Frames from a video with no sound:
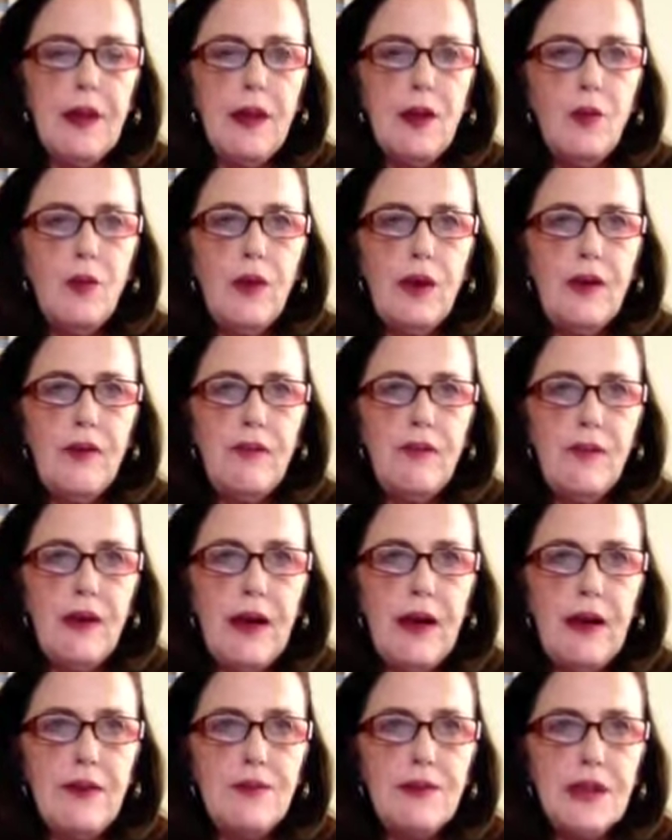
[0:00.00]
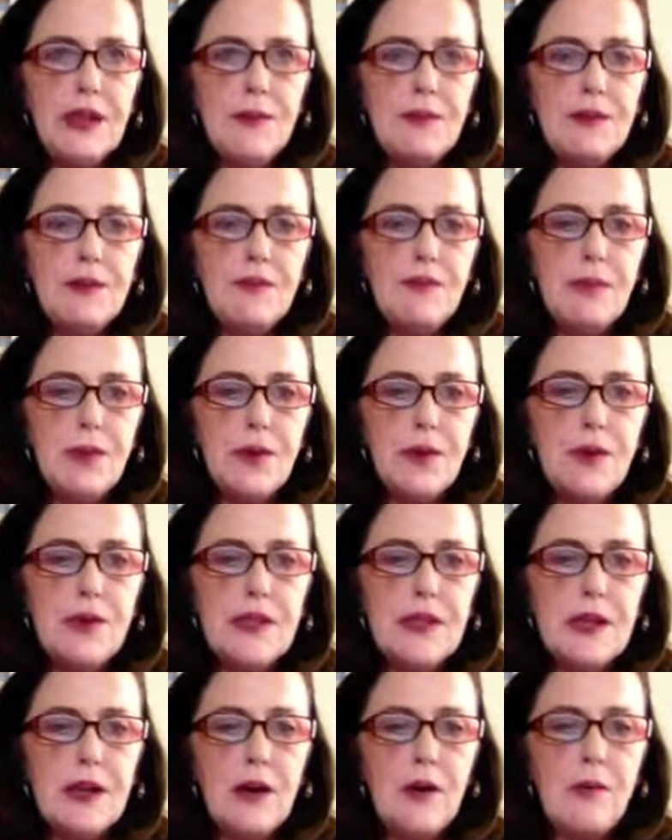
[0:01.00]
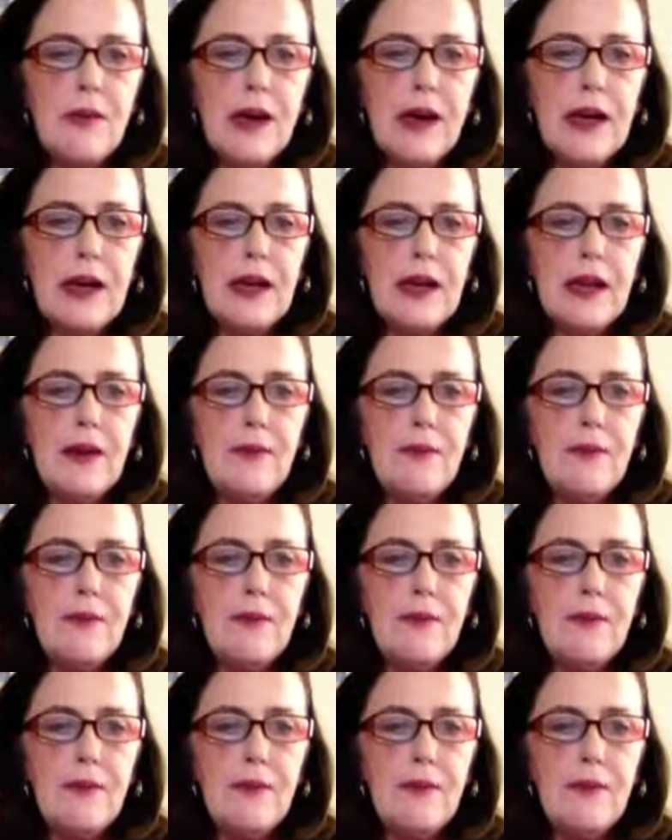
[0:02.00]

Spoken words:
We have 5 types of bones in our body.